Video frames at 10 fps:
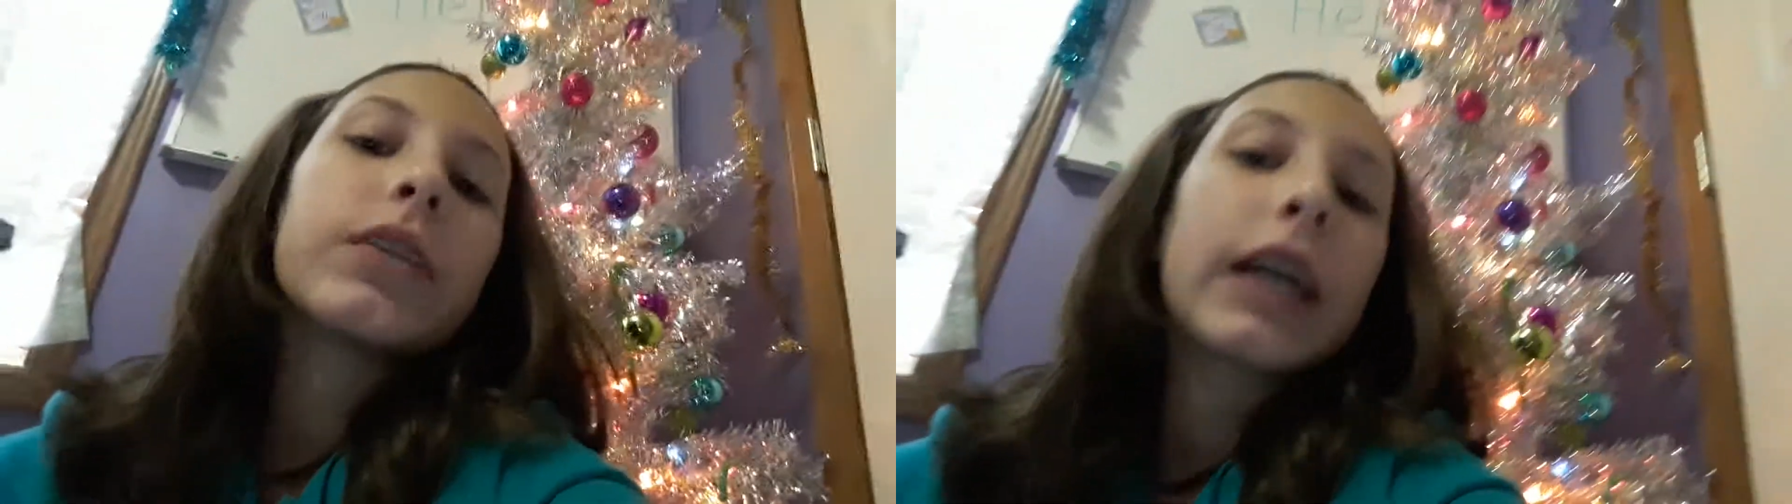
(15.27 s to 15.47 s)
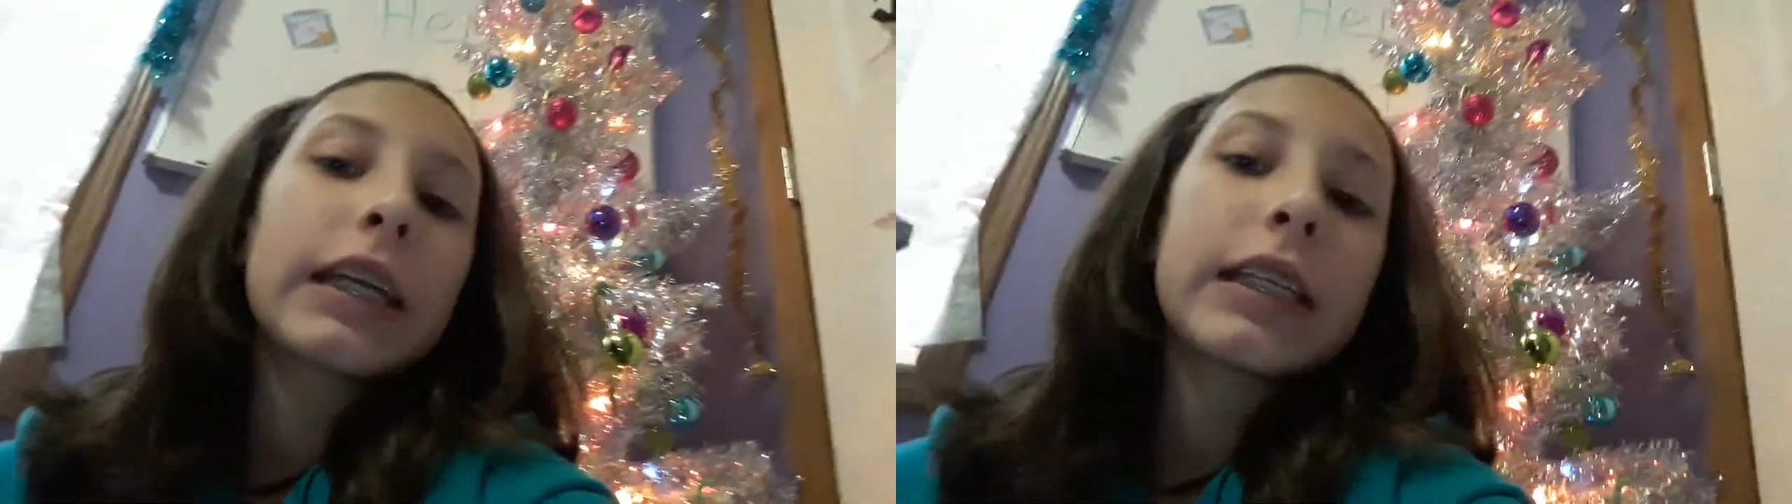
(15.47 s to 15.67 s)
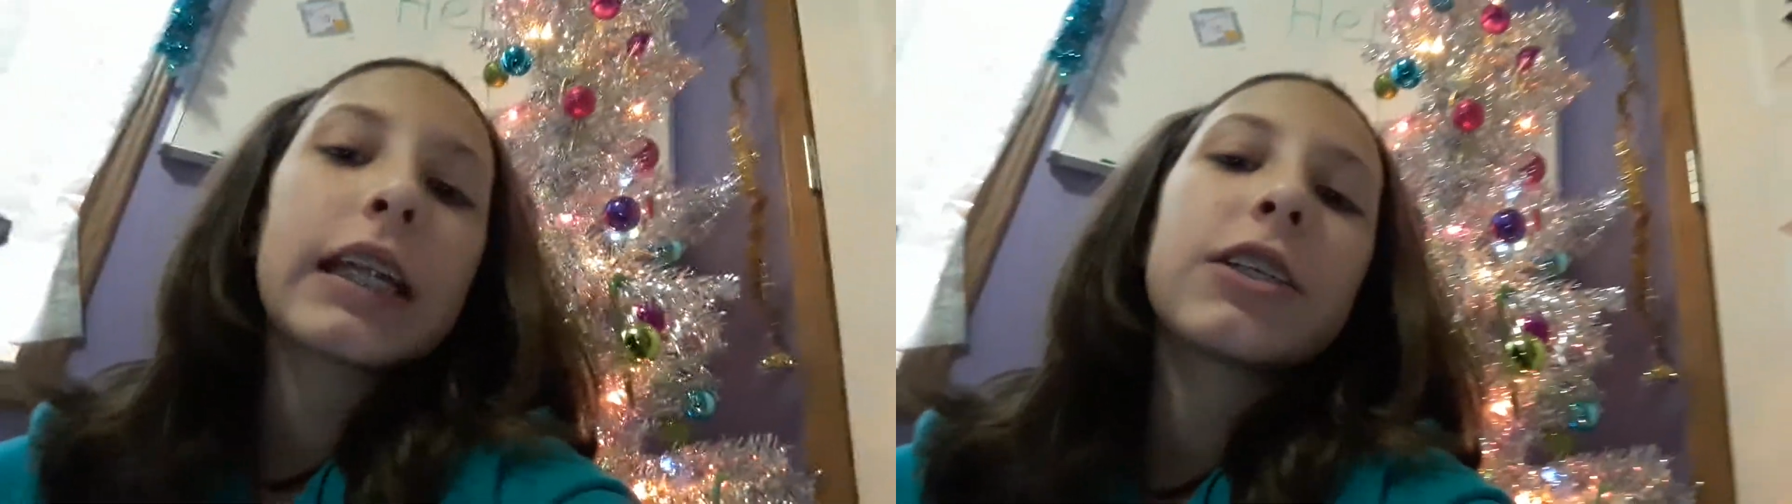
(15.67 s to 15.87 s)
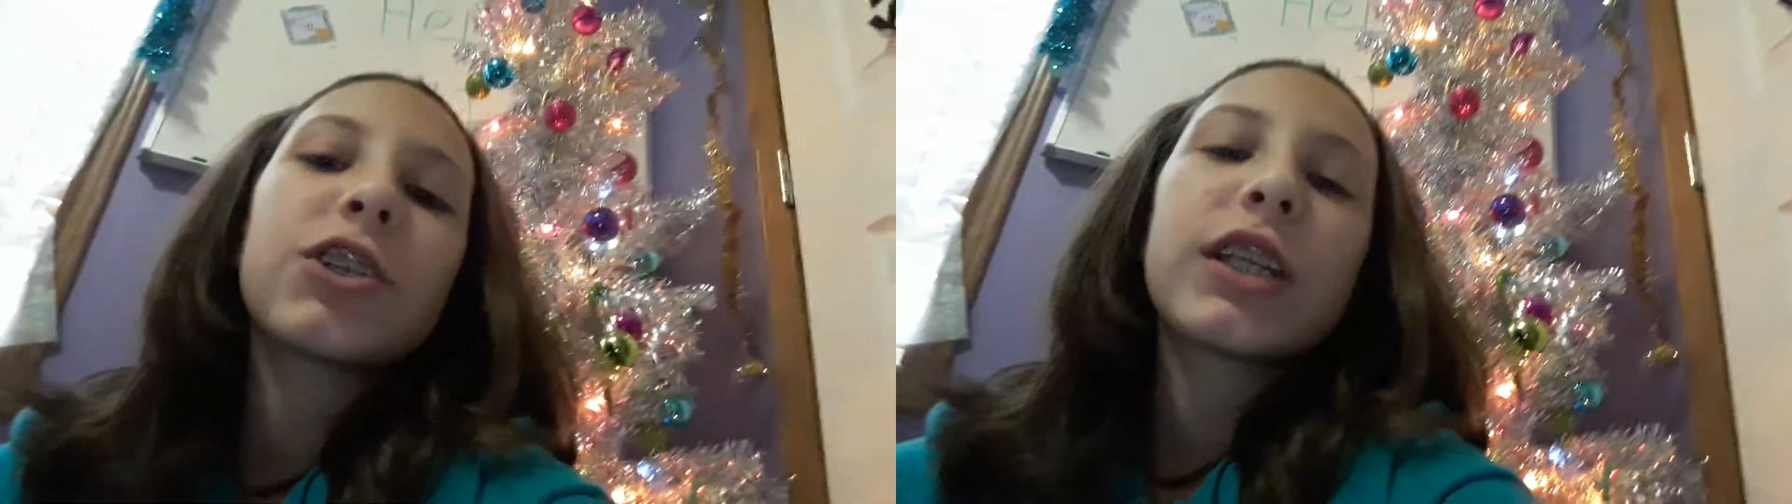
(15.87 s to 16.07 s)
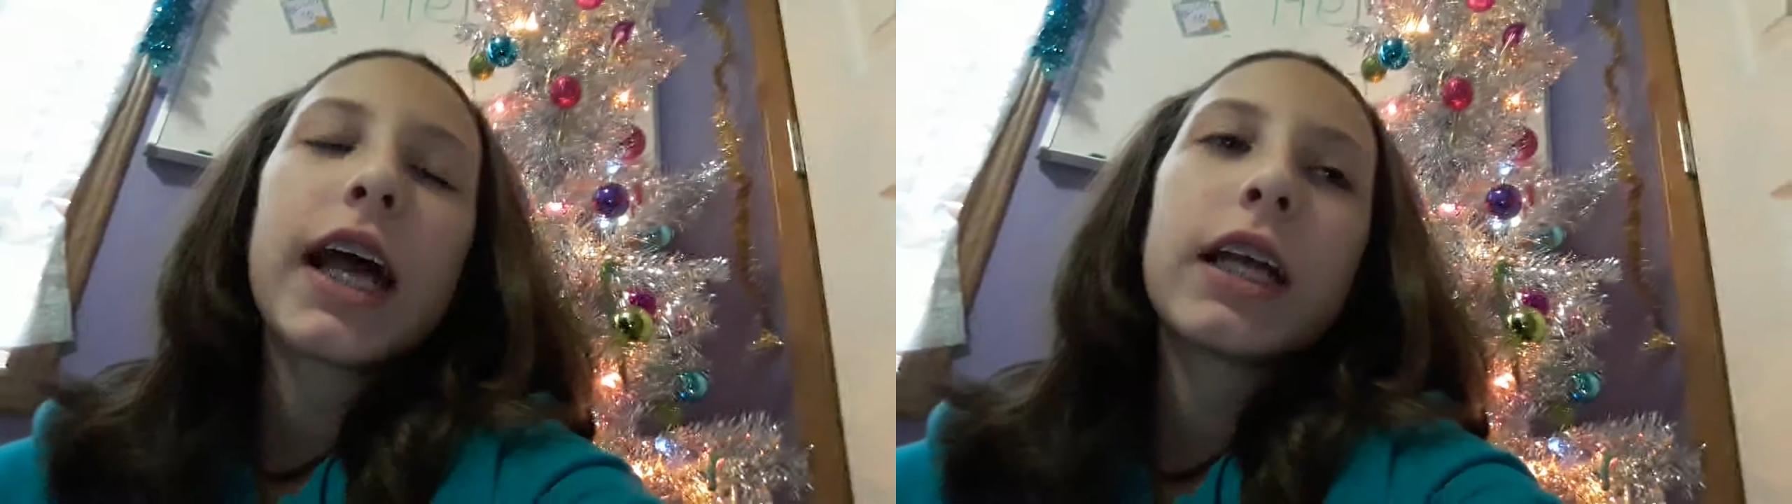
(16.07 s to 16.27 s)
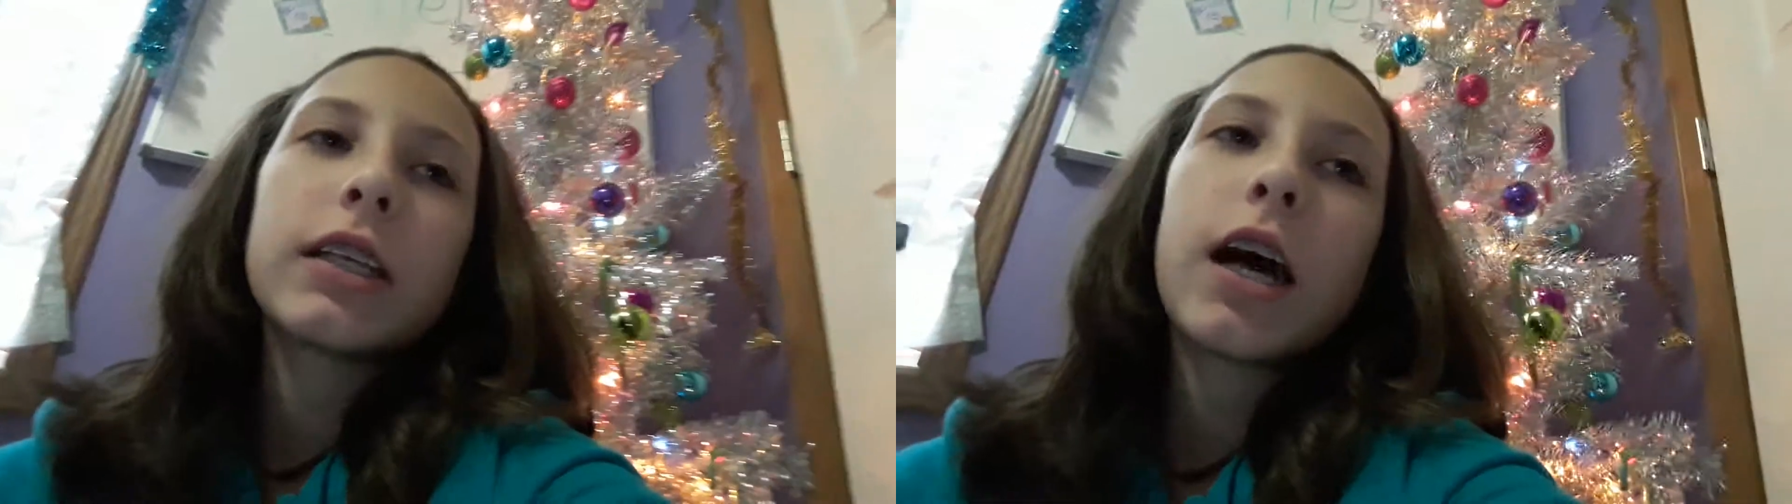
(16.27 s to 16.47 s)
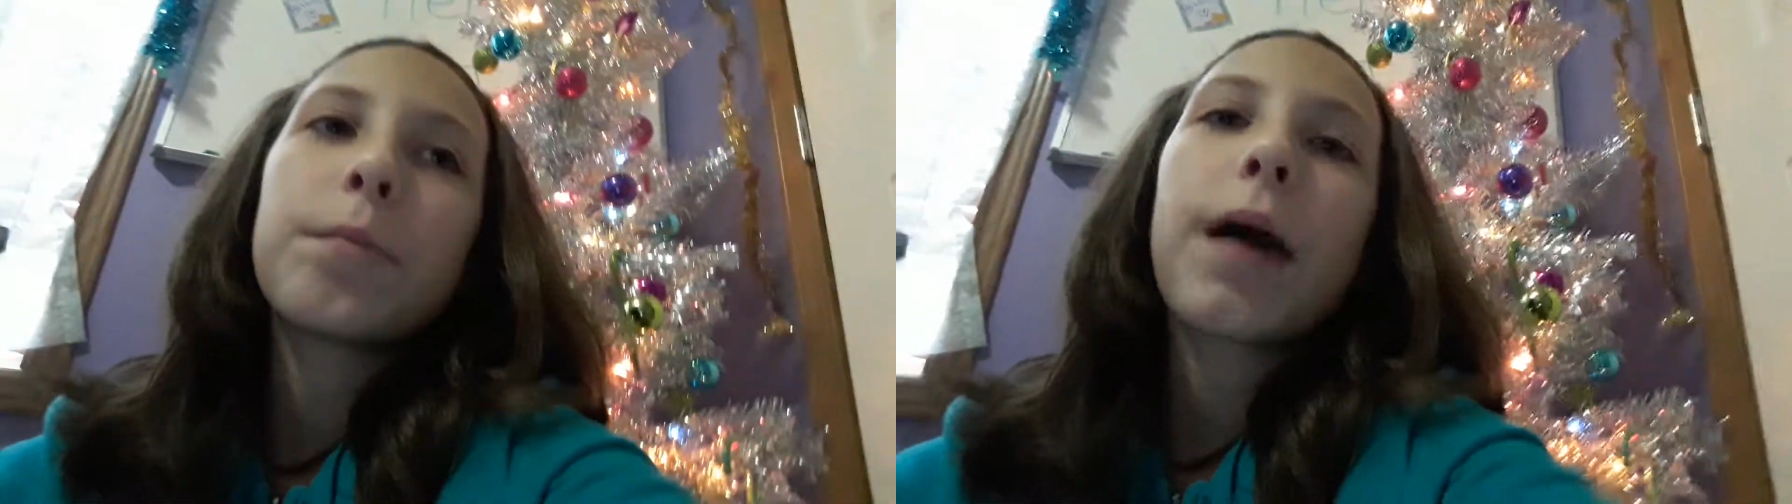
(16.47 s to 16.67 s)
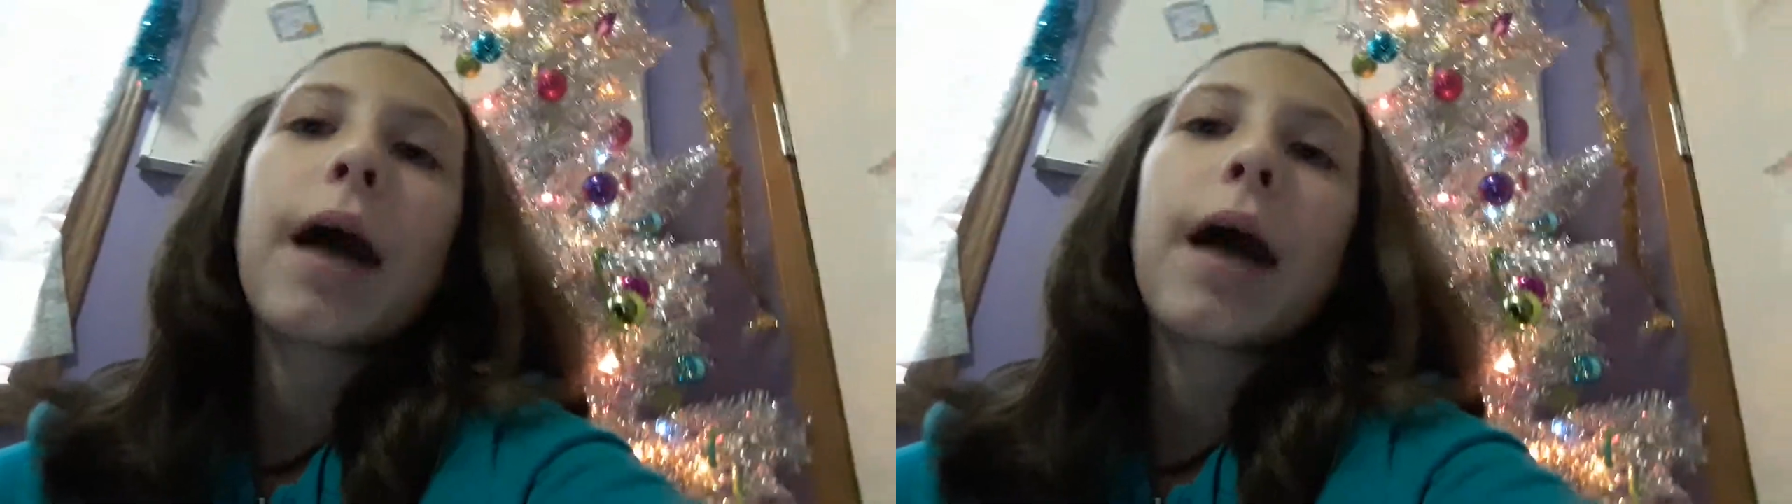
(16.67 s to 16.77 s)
like I said, it's just a heads up.